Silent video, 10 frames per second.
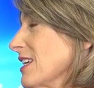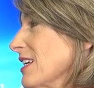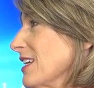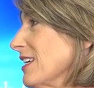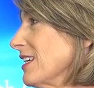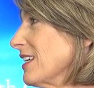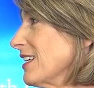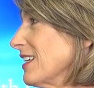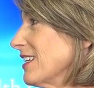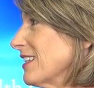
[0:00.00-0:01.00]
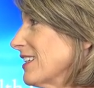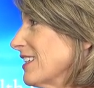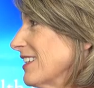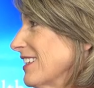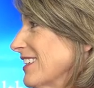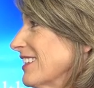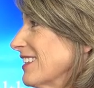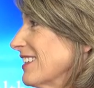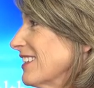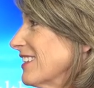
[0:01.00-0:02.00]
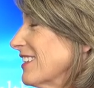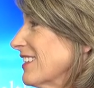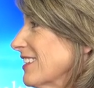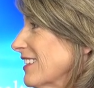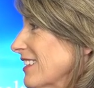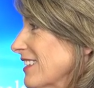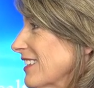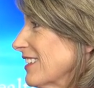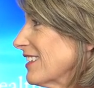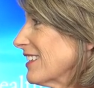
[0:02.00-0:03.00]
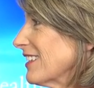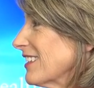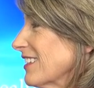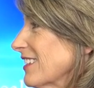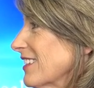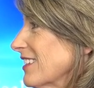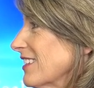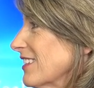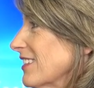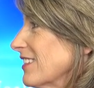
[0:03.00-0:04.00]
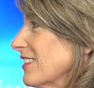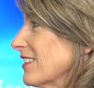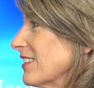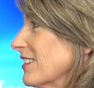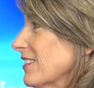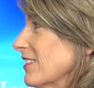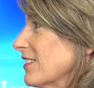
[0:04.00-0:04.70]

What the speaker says: [no speech]